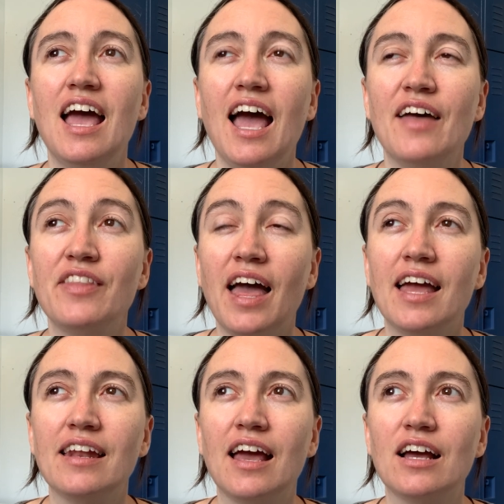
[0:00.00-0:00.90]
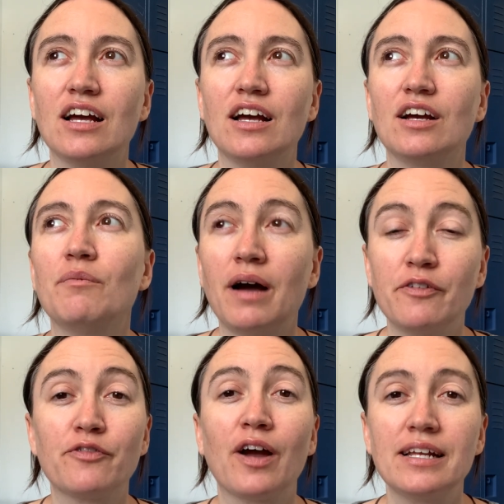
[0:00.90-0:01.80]
And then my
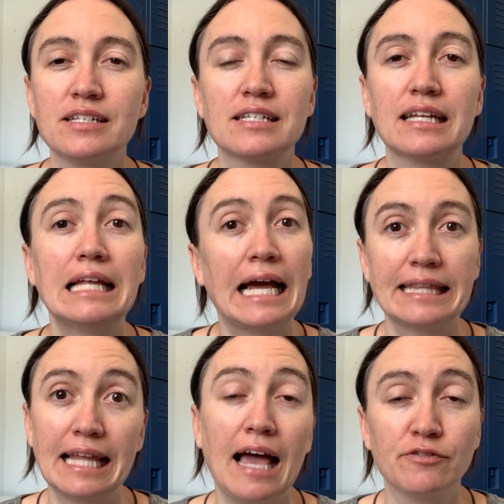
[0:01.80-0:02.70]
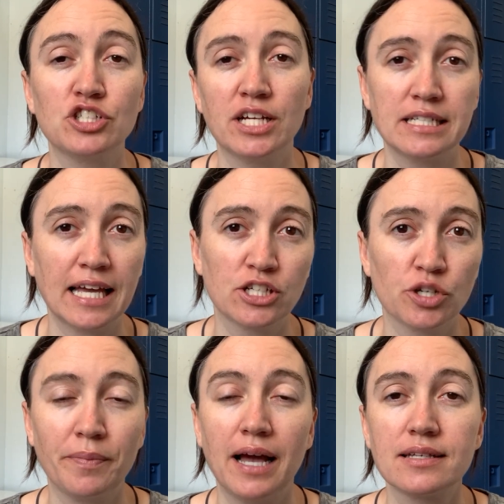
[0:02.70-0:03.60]
friend had left. She had to catch a
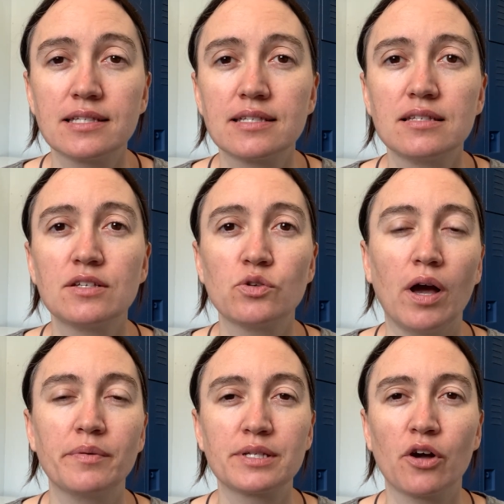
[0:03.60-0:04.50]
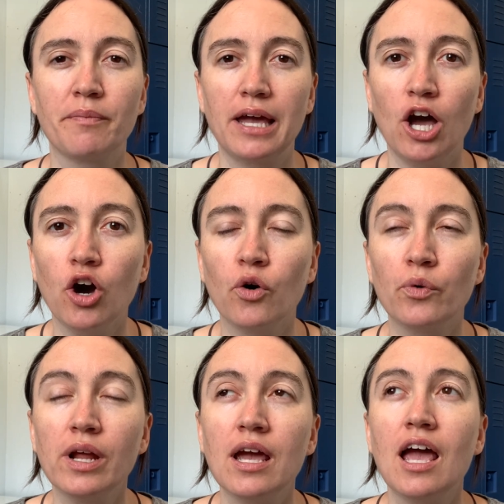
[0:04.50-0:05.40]
bus, so I was on my
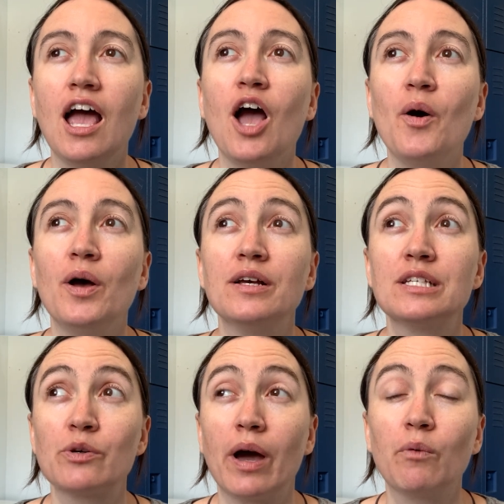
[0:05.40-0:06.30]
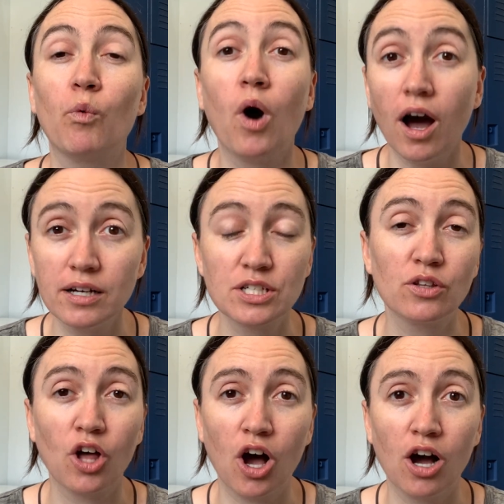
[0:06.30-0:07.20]
own. So I walked
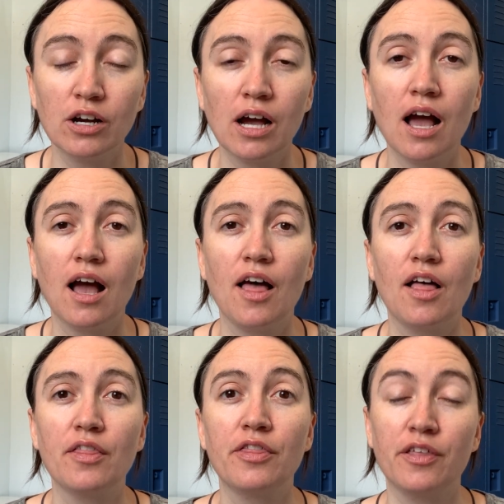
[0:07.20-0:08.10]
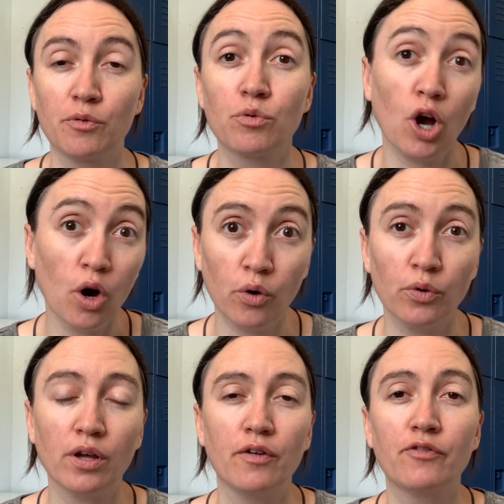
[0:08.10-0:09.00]
along the
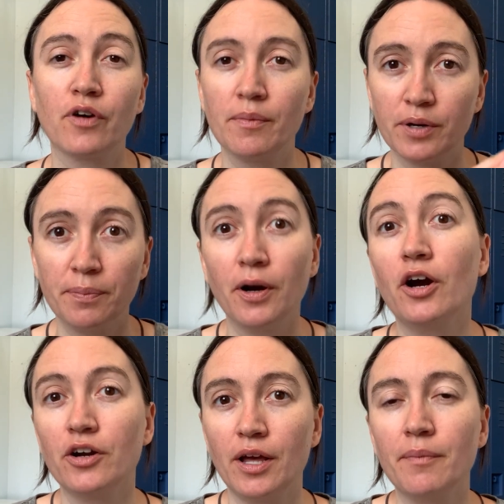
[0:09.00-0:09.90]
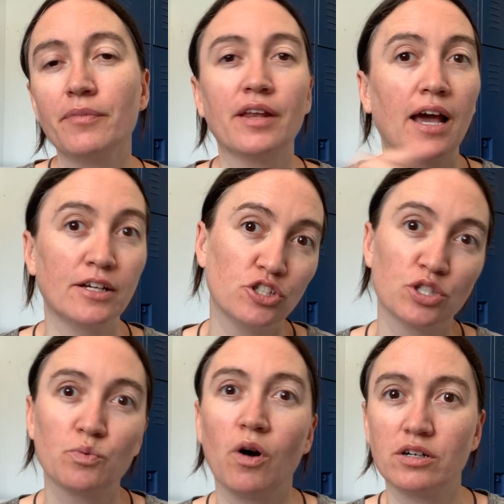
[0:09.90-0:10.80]
road from Capernaum that I had
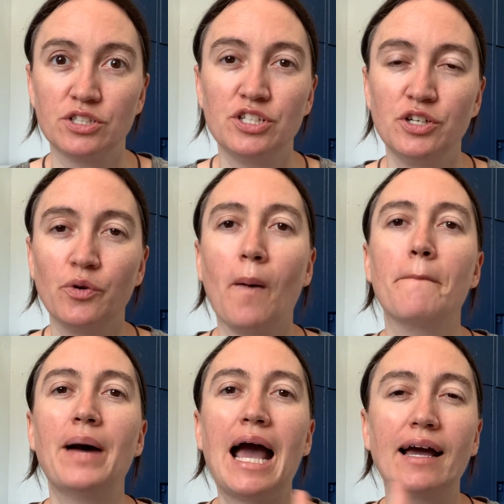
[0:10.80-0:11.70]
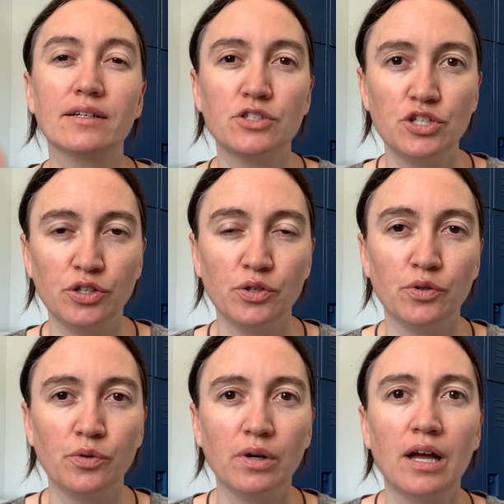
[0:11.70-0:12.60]
just walked to back
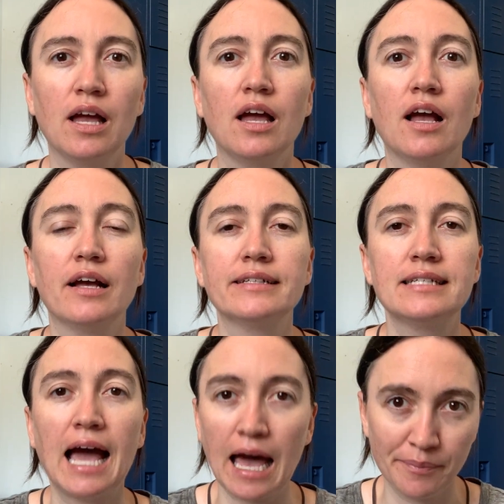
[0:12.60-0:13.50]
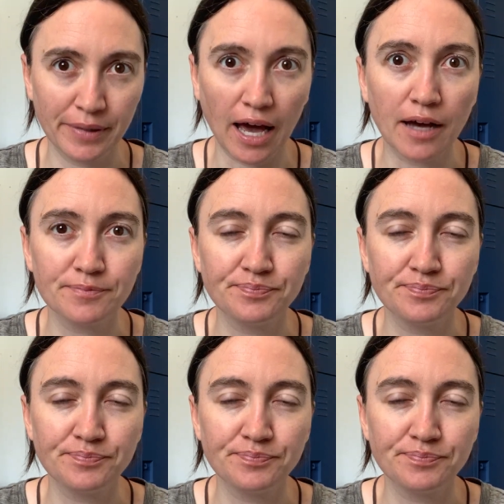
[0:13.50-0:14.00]
to Tabgha,